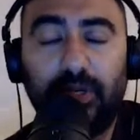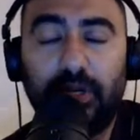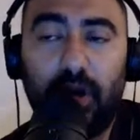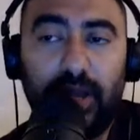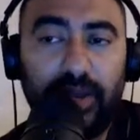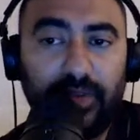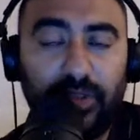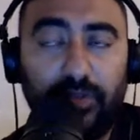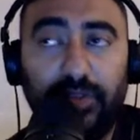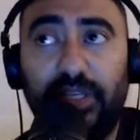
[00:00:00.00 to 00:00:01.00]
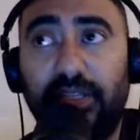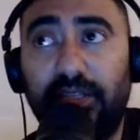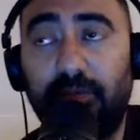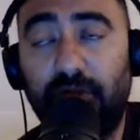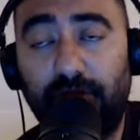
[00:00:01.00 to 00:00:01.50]
Kai Havertz obviously gets
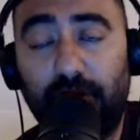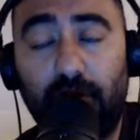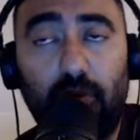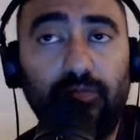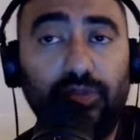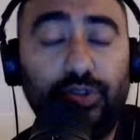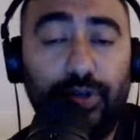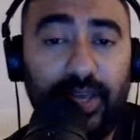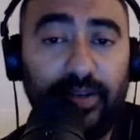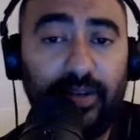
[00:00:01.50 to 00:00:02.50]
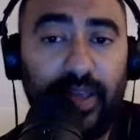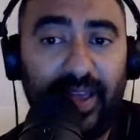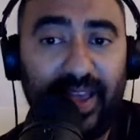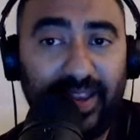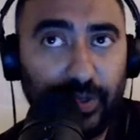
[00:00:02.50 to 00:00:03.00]
himself the goal, should have had a
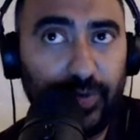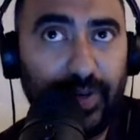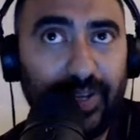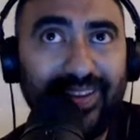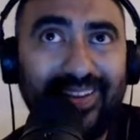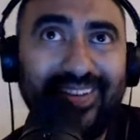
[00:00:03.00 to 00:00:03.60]
hat trick.